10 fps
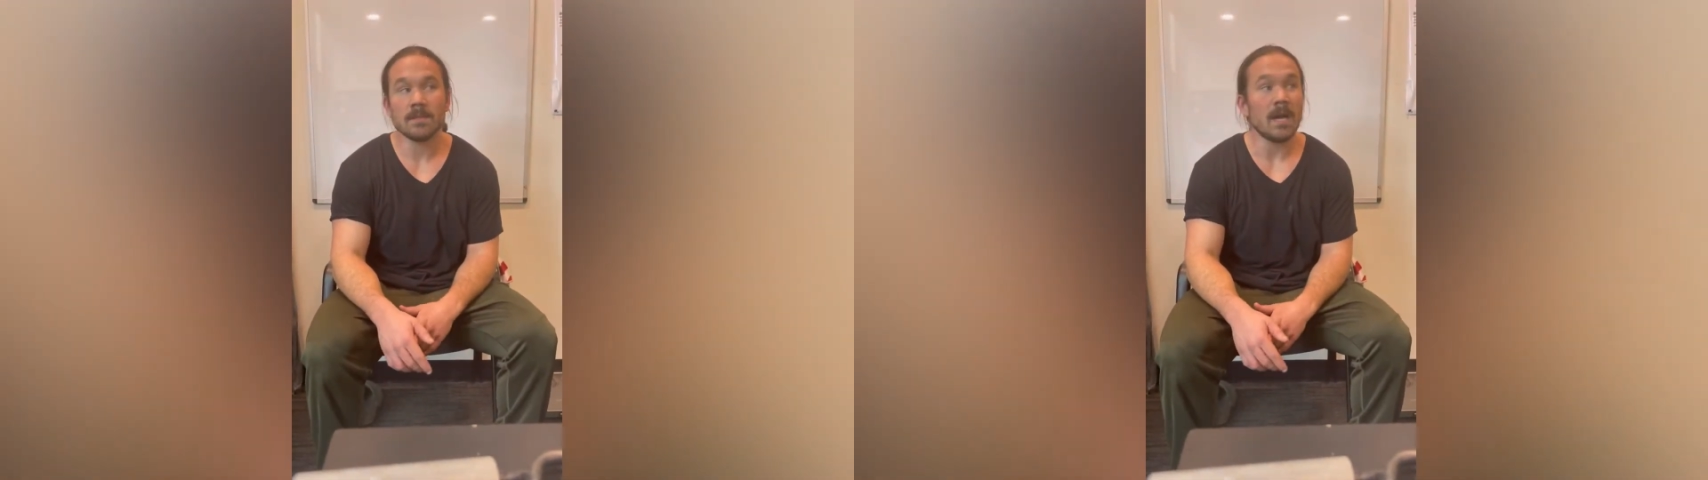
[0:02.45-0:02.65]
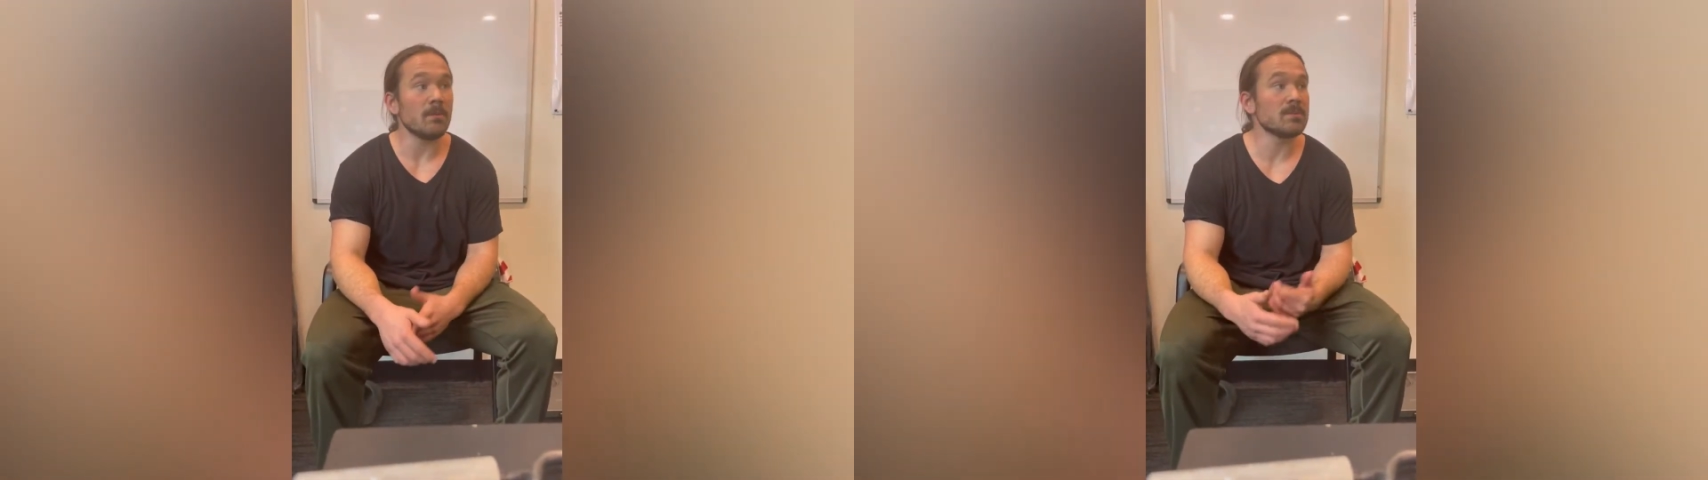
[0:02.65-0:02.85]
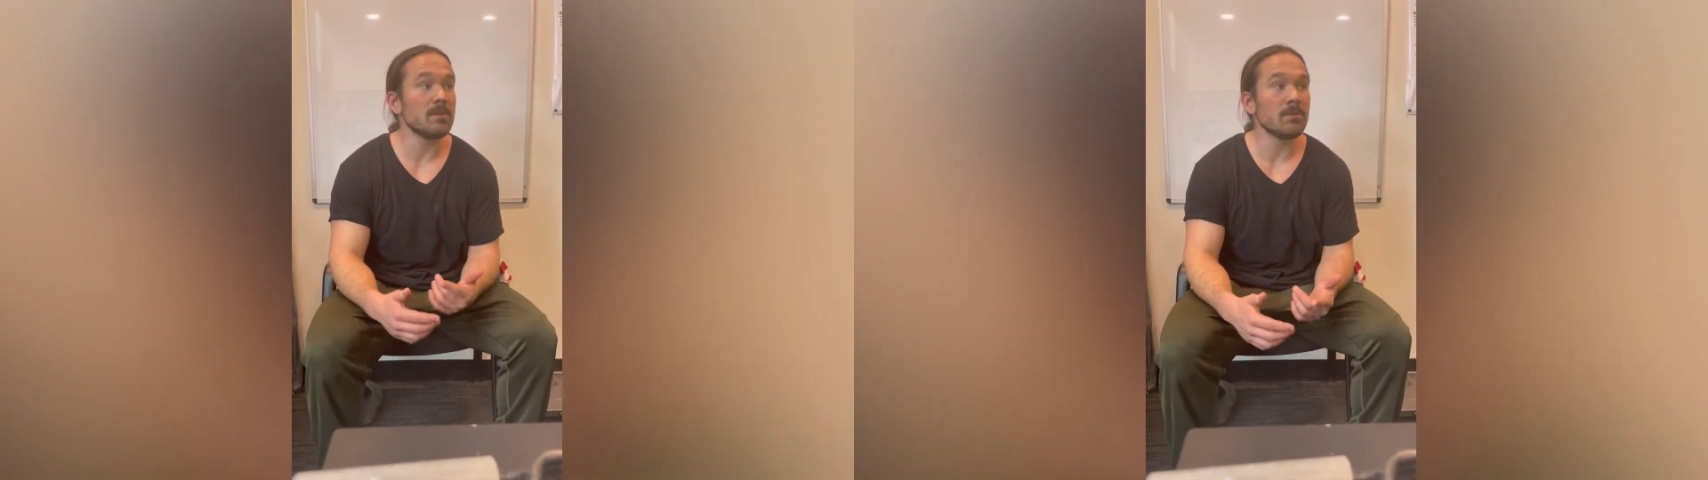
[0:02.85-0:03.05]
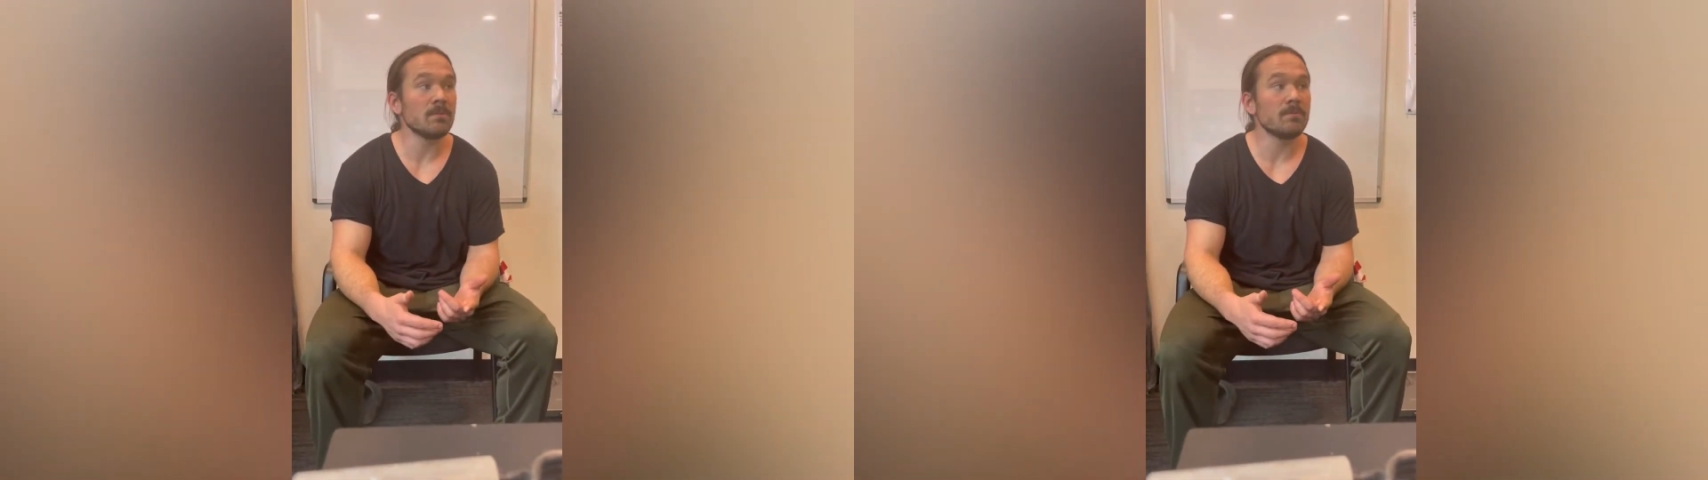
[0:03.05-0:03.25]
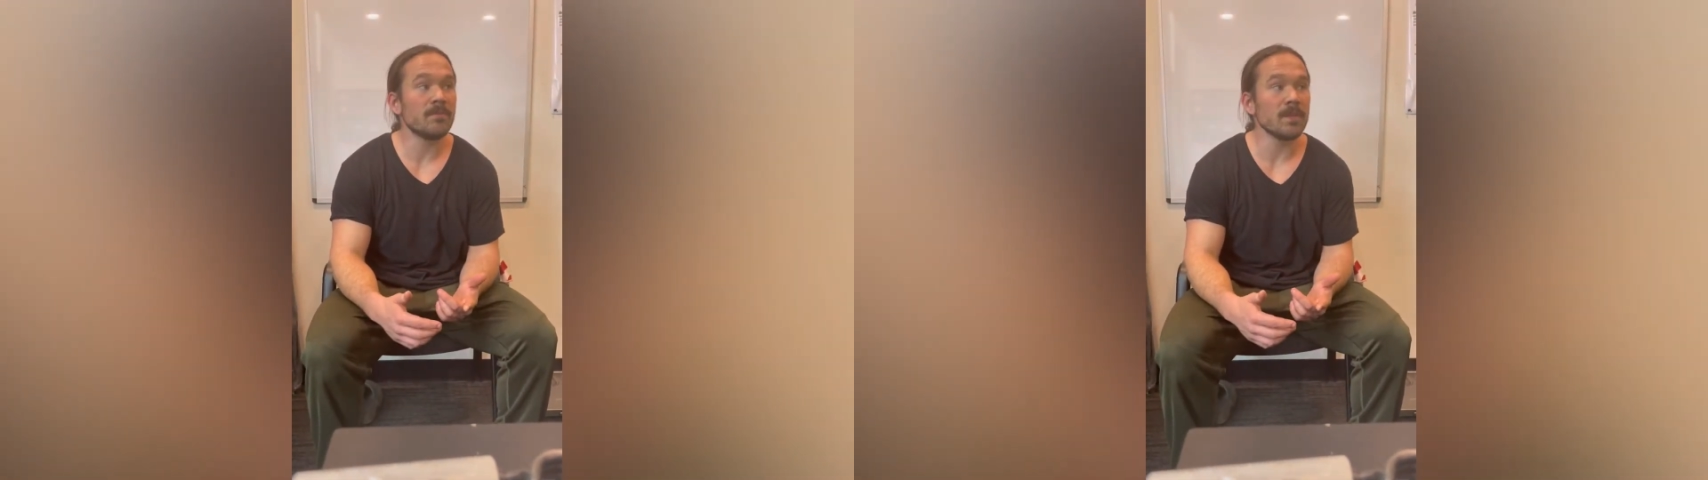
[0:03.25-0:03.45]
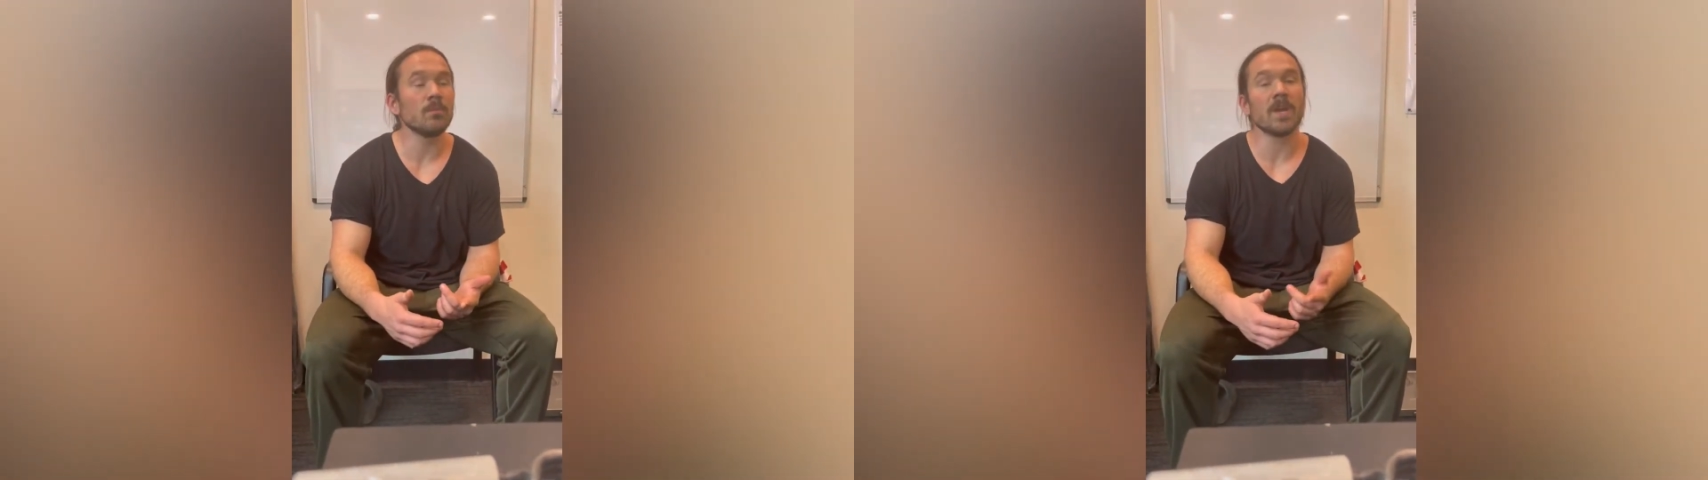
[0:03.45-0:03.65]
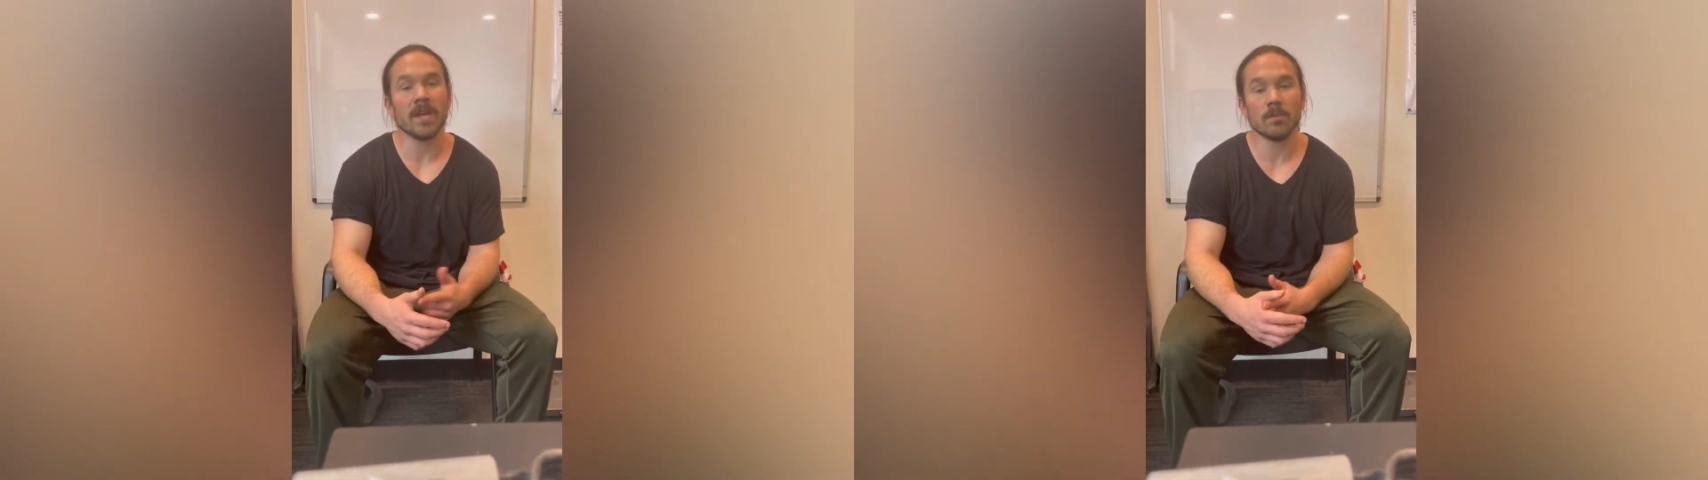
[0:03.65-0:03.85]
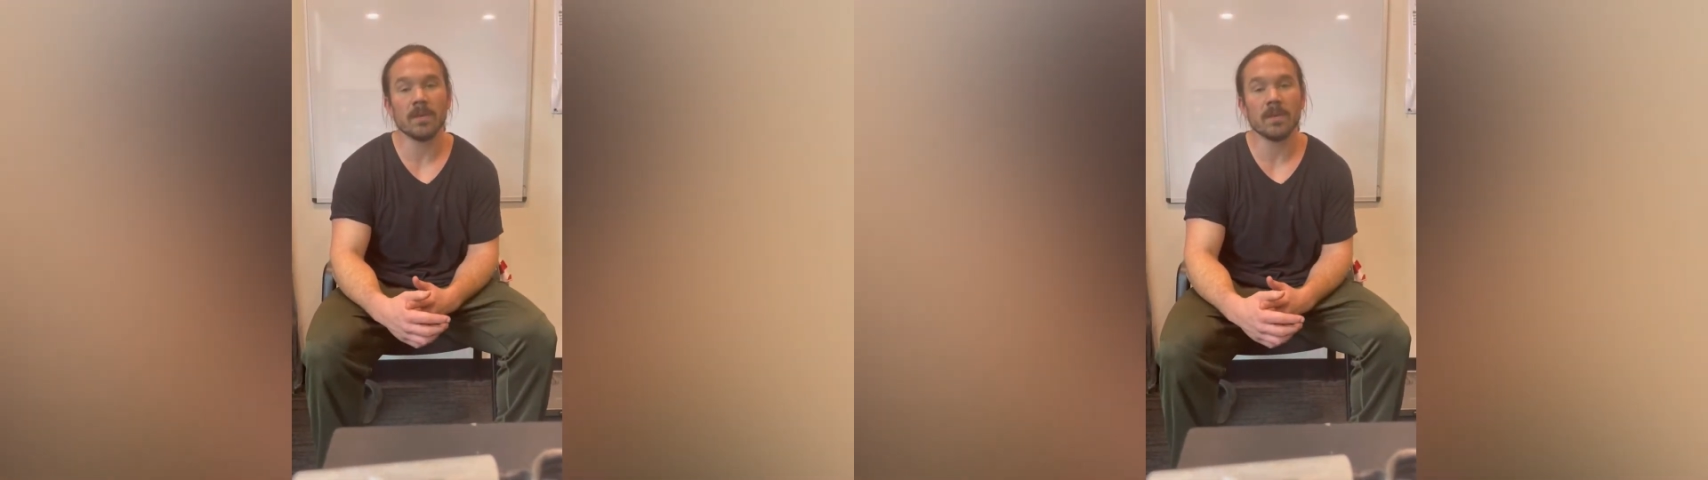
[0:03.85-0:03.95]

I was doing feeling kind of